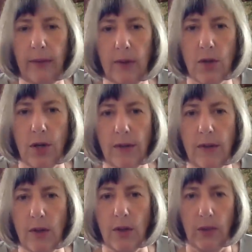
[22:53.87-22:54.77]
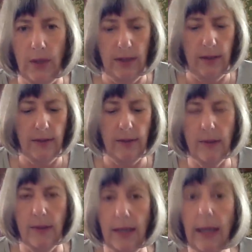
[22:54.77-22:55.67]
He tries to do it in a
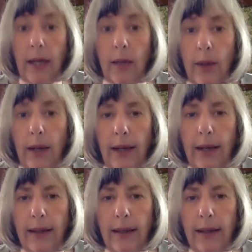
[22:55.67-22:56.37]
sneaky way,